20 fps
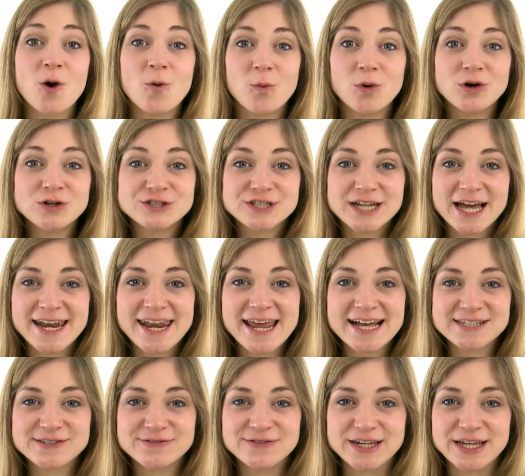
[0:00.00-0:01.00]
Watch our
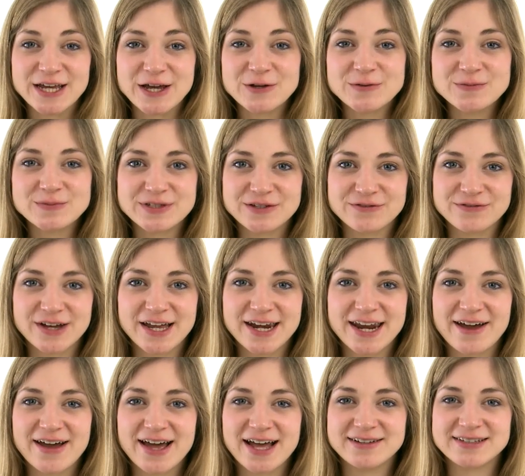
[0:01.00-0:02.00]
next video to find
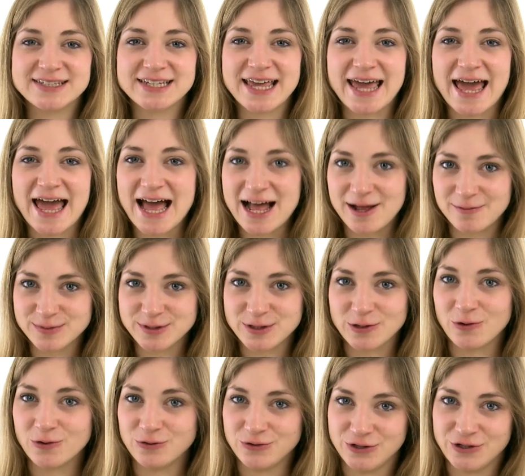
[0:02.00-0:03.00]
out how to get apps
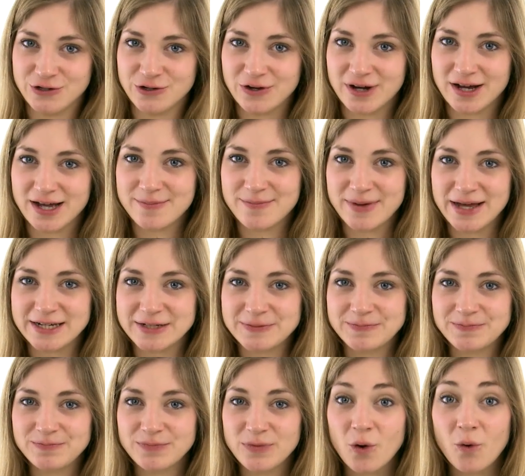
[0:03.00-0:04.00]
onto your iPad,
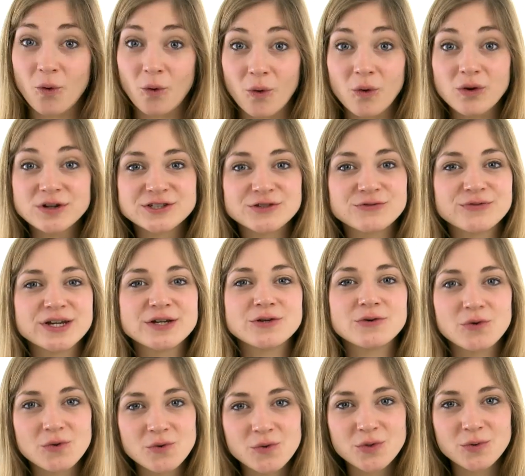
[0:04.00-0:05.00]
or to read
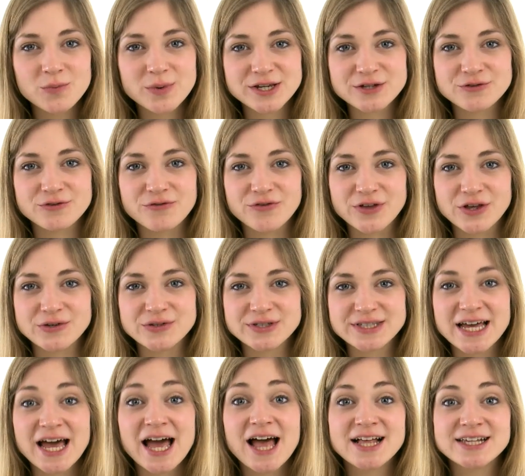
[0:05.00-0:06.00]
all the Which
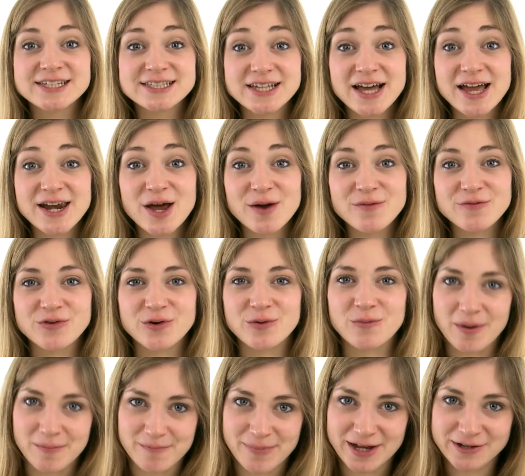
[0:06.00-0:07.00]
reviews, sign up for a
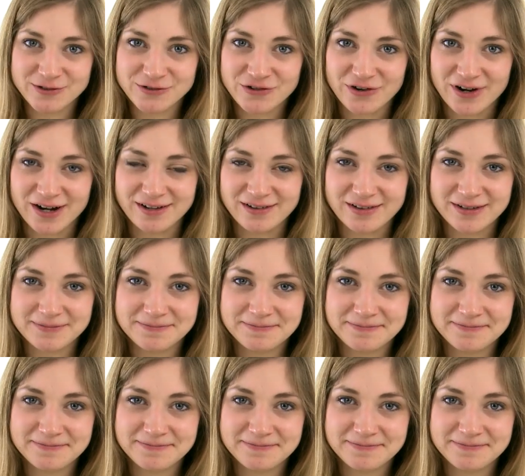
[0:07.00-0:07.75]
£1 trial.